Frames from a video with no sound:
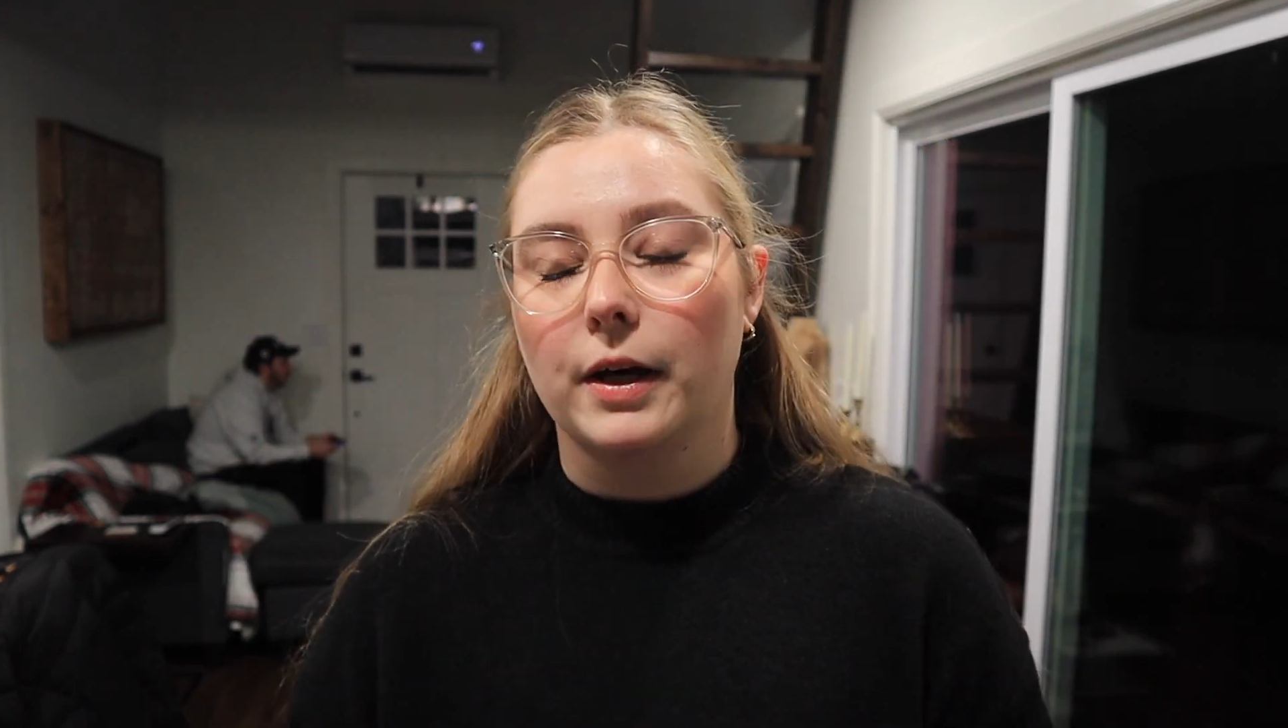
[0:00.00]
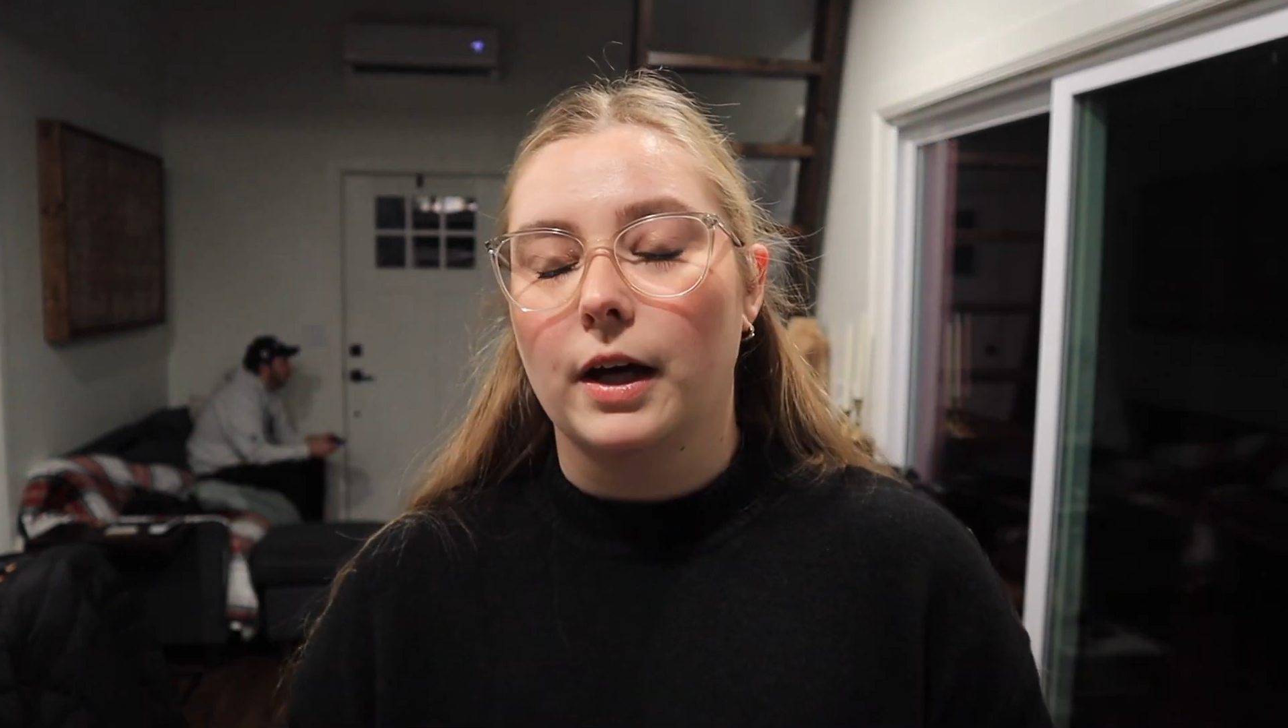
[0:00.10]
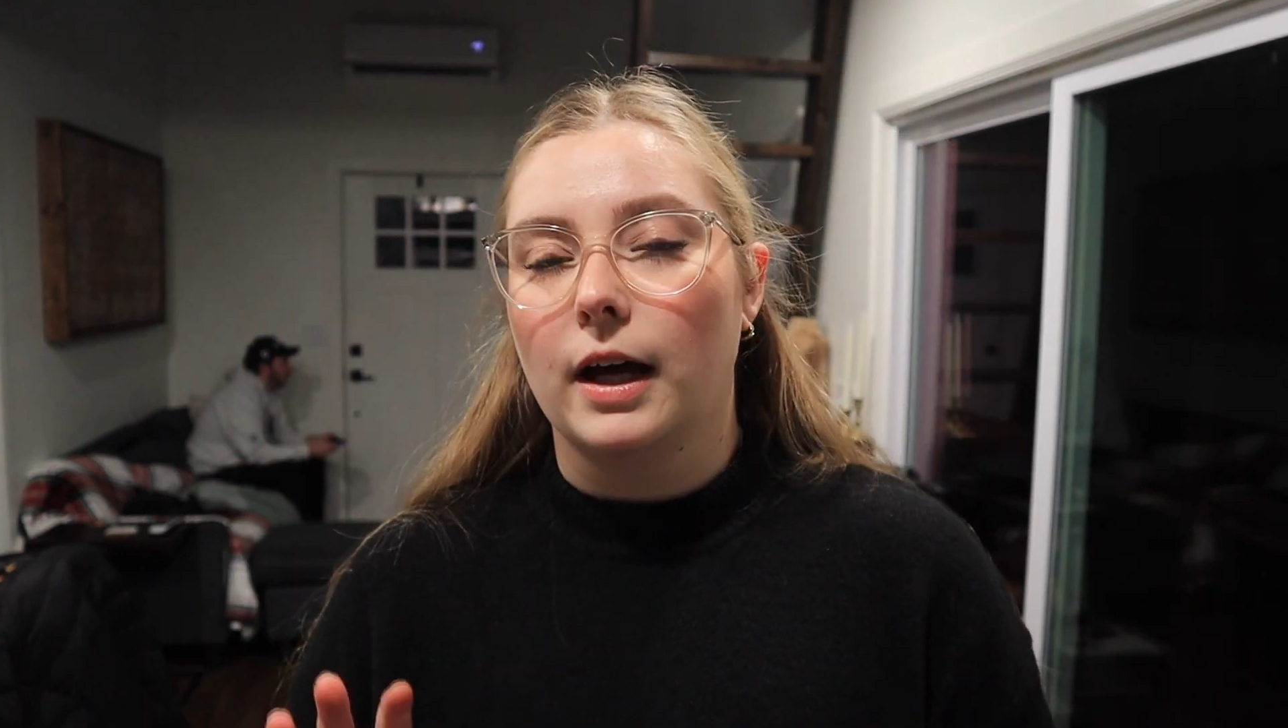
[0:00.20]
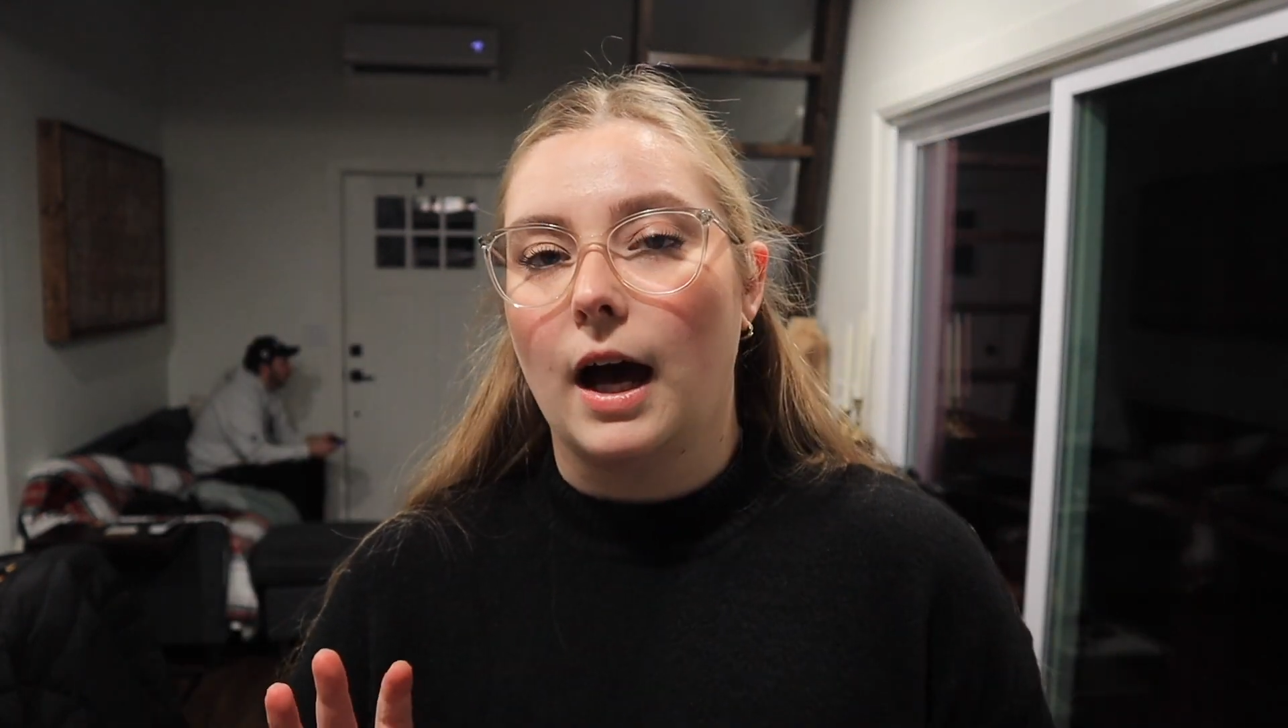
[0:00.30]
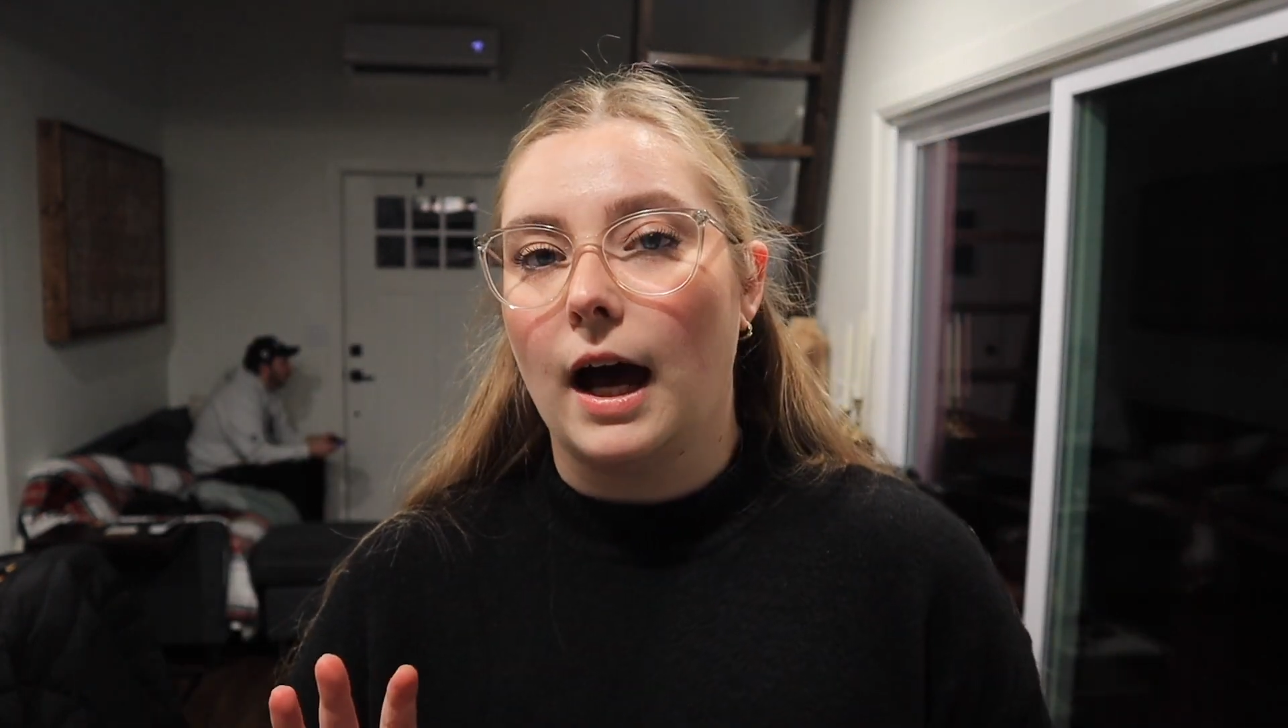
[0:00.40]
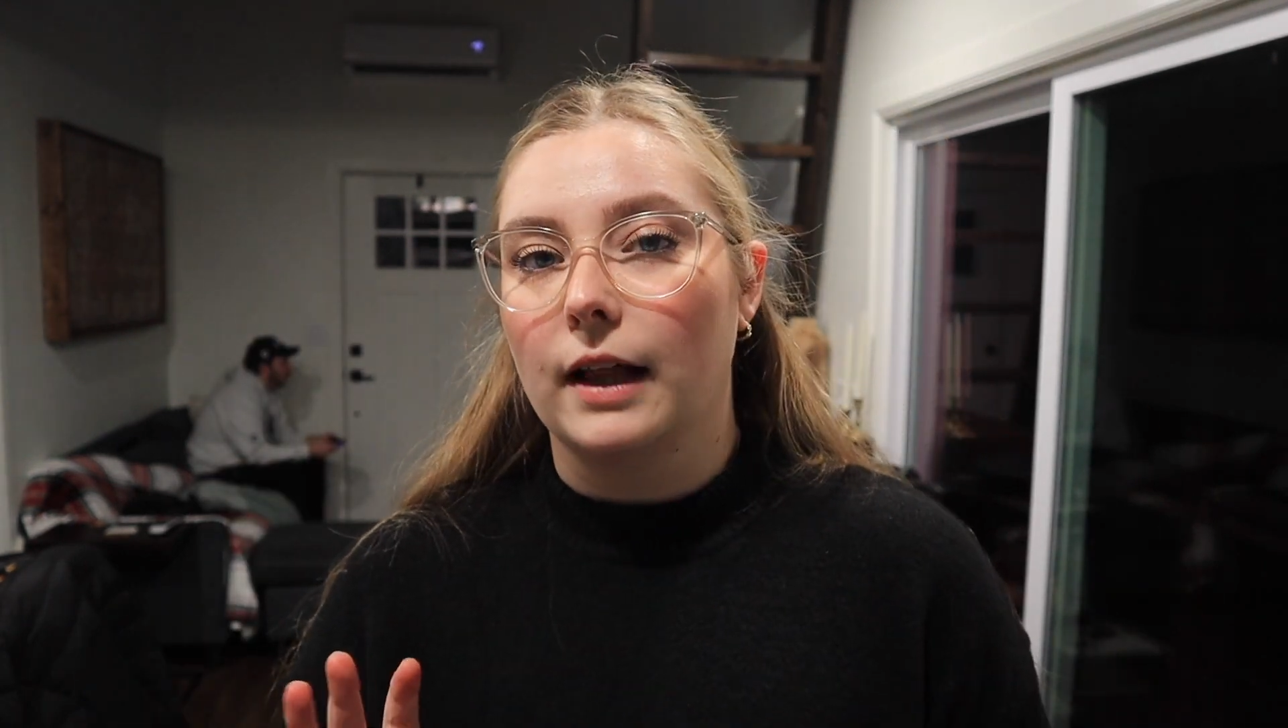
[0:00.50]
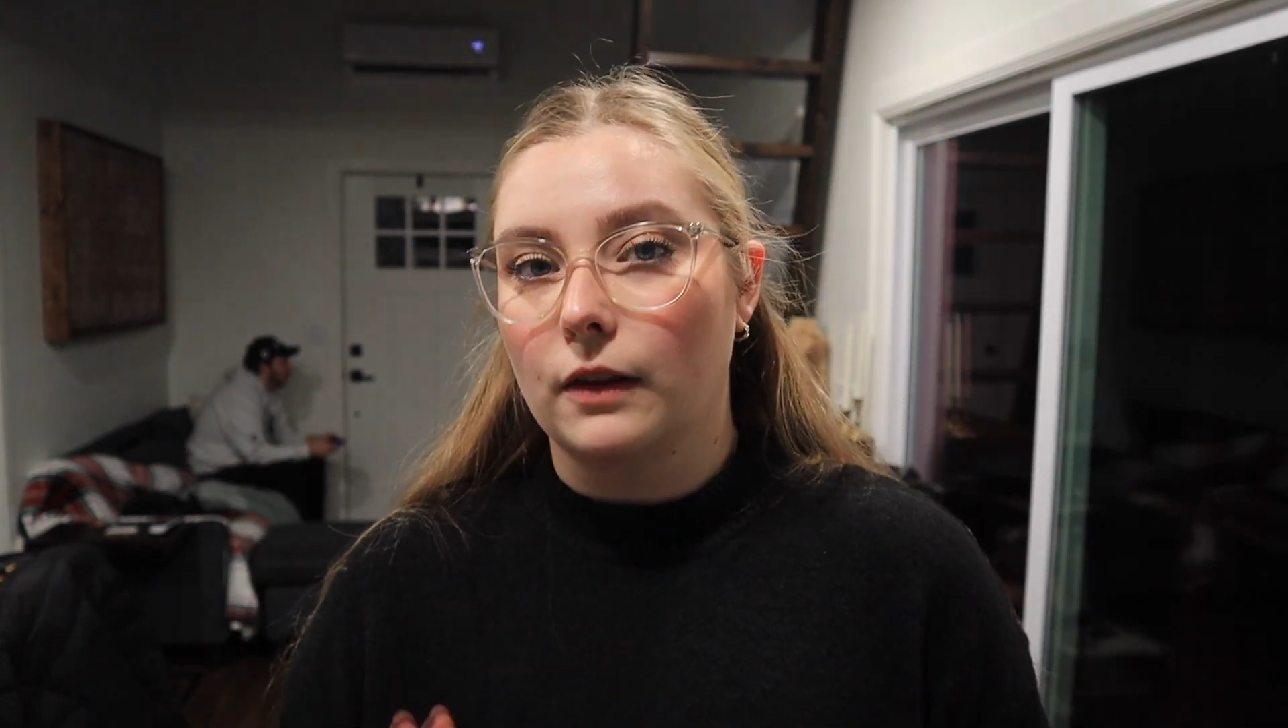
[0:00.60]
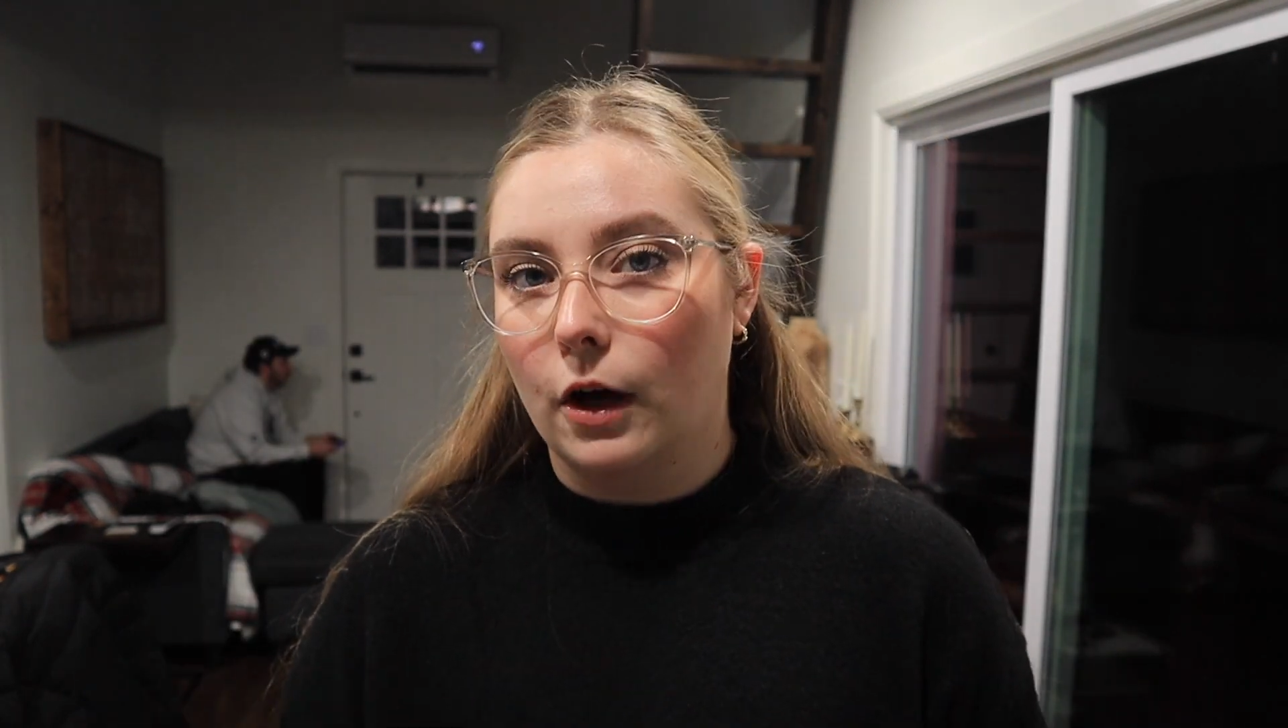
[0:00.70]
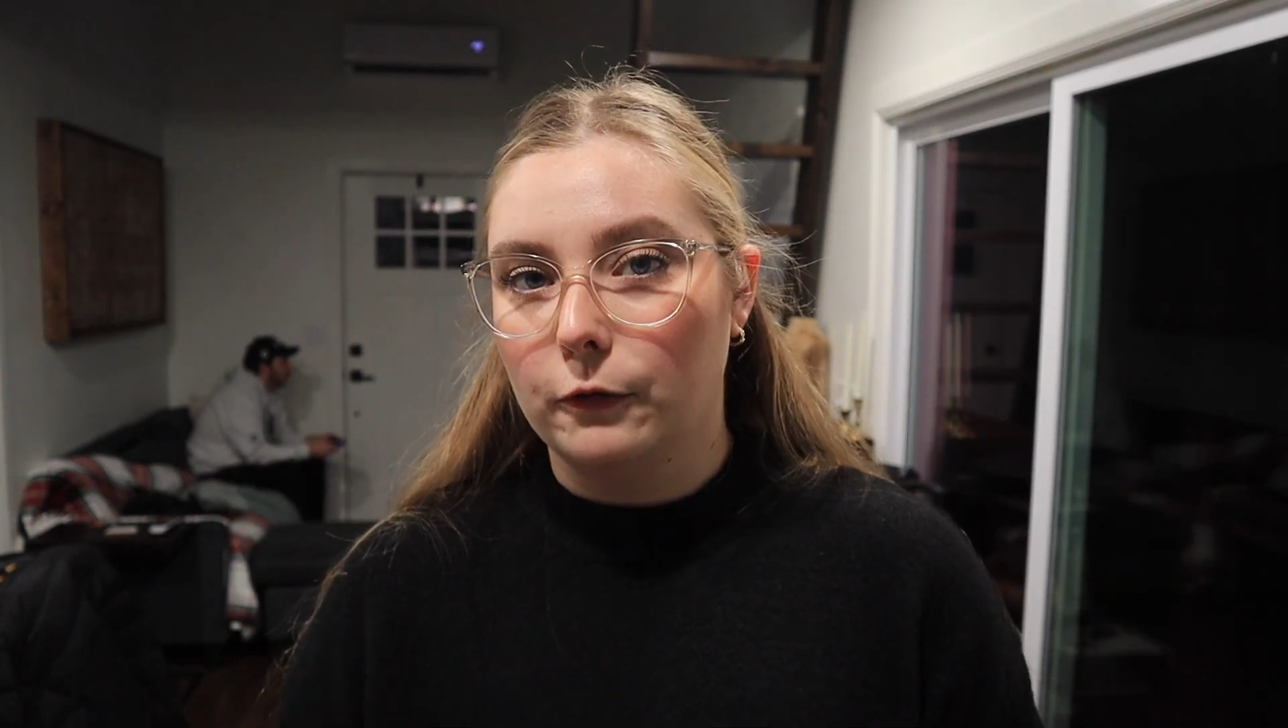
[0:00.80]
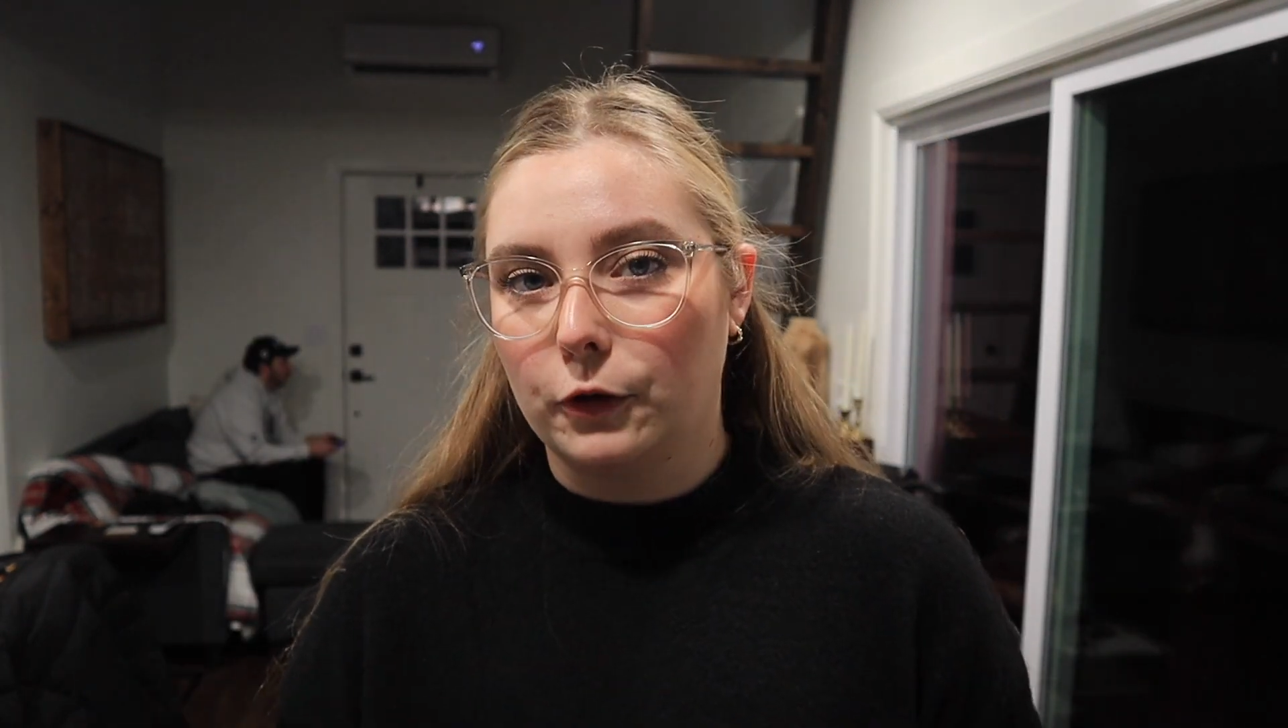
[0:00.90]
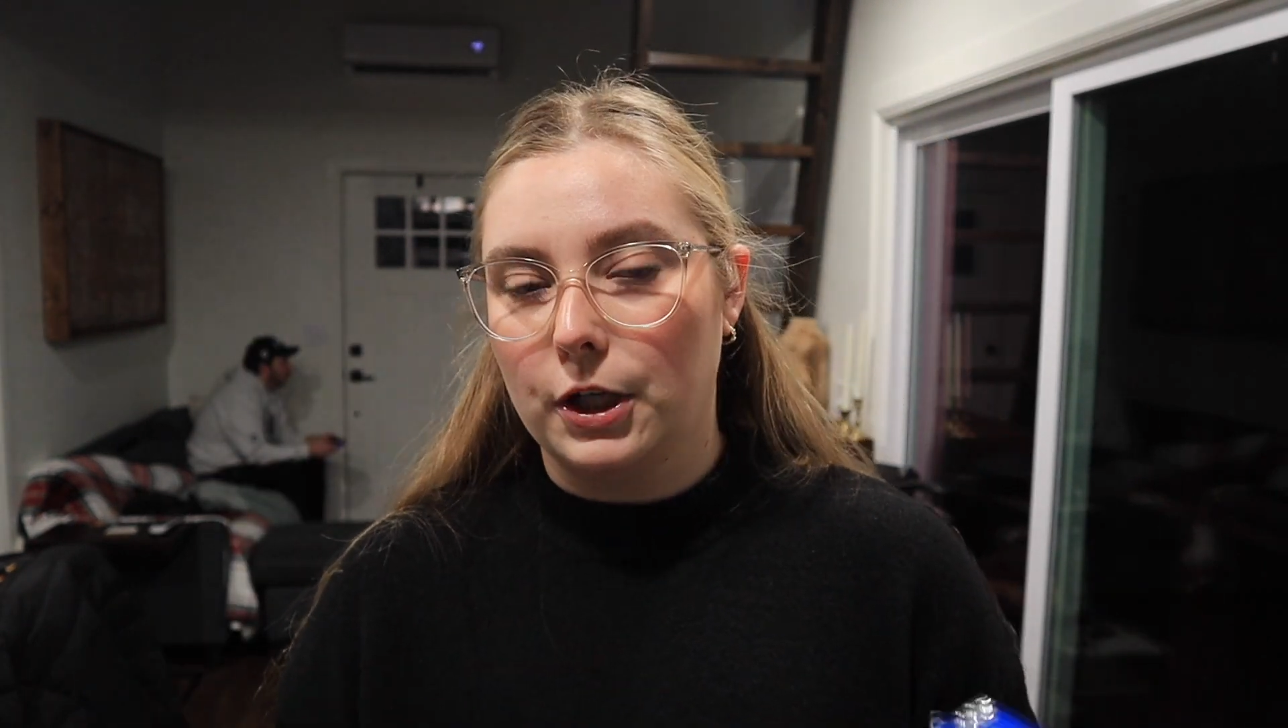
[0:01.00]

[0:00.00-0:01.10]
but I love